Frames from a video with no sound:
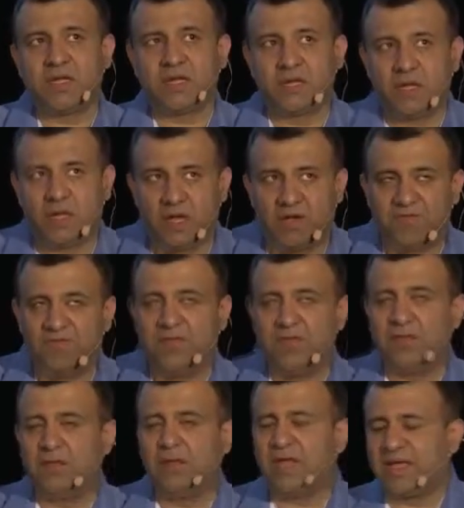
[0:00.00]

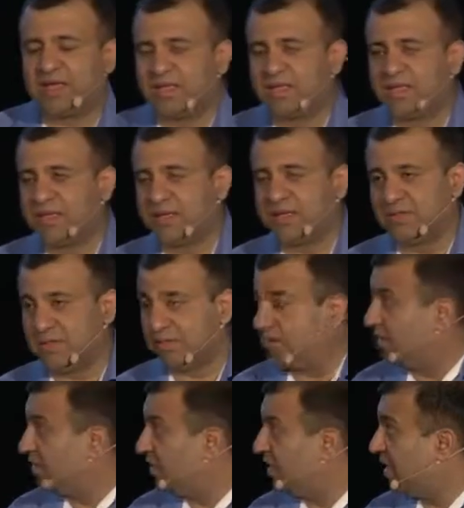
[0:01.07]

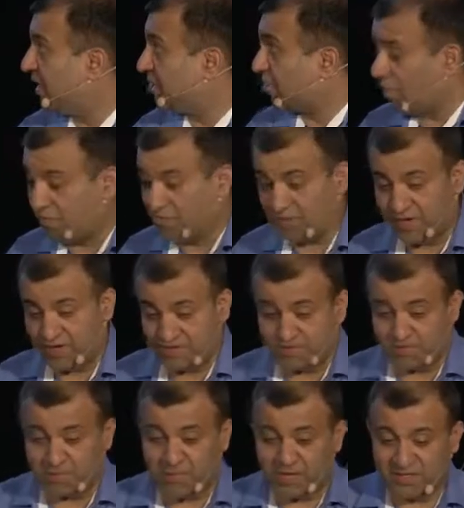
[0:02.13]
serverless offerings
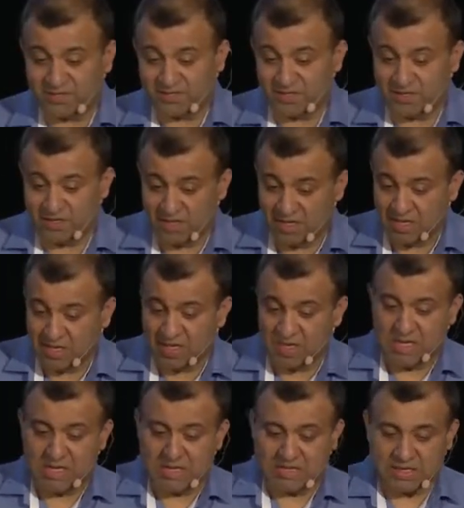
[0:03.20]
from major
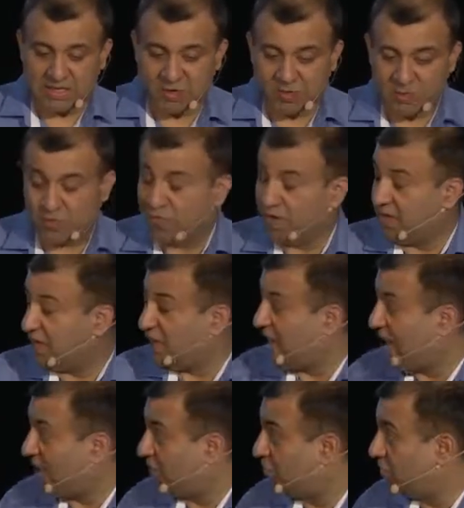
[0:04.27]
cloud provider
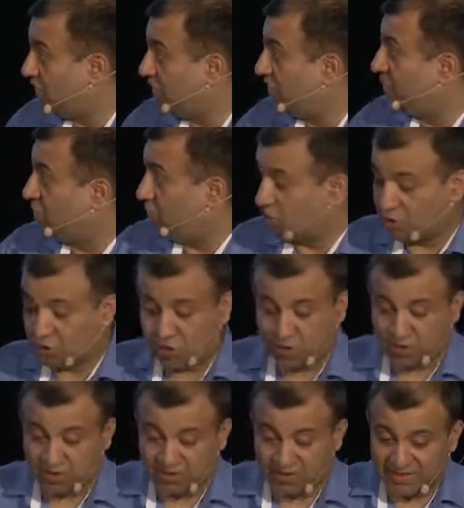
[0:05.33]
actually fall
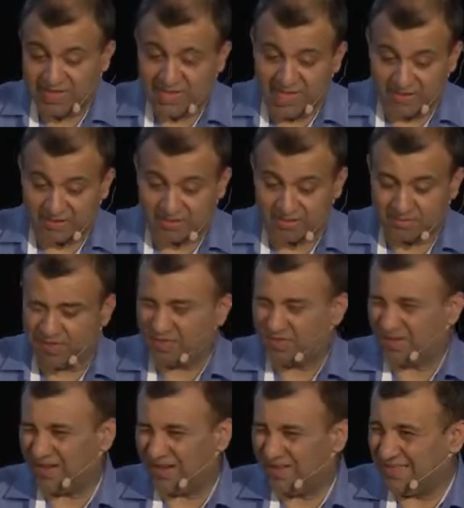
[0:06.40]
short on that. They're
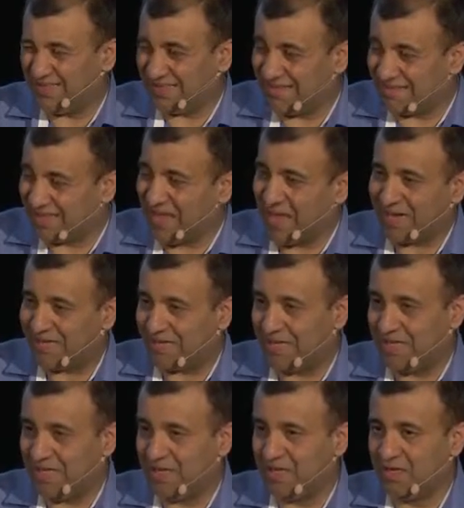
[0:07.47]
not
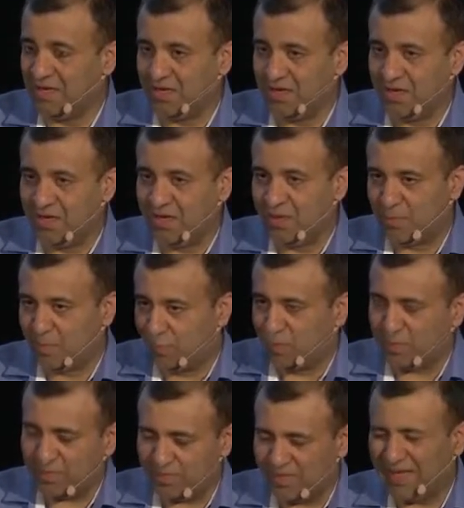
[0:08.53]
exactly
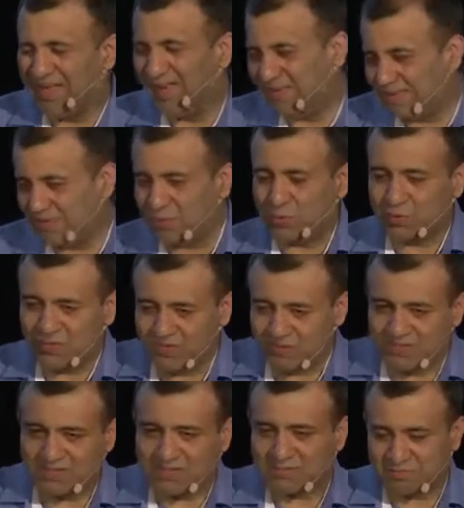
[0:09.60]
portable. I guess you can
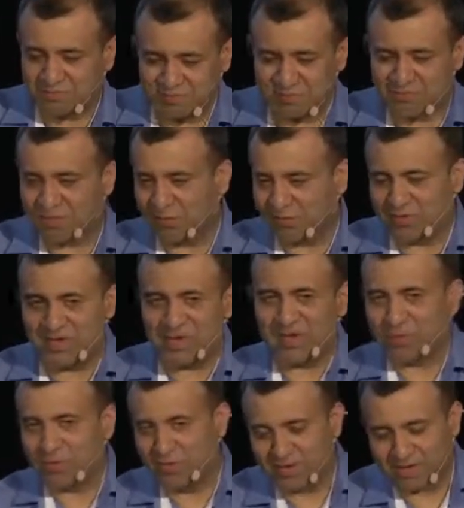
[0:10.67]
just, there are
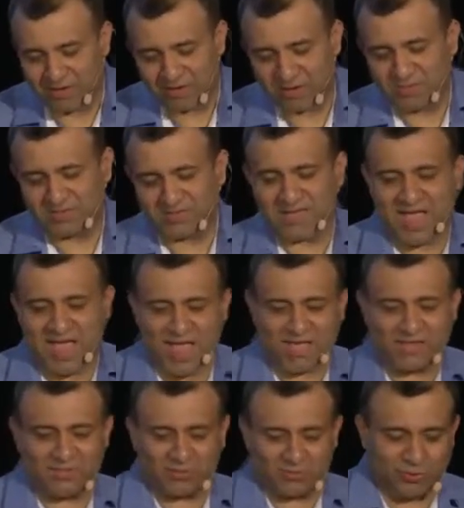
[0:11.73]
workarounds and
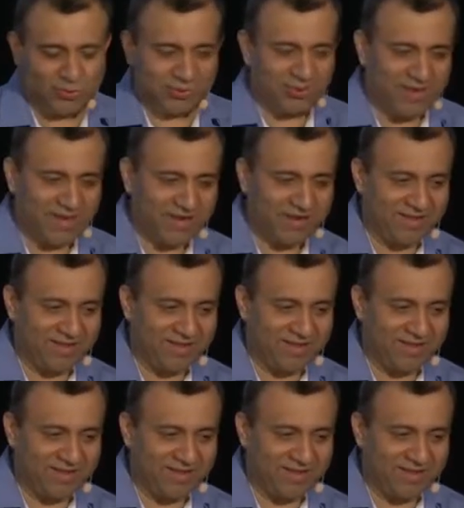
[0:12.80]
hacks to do that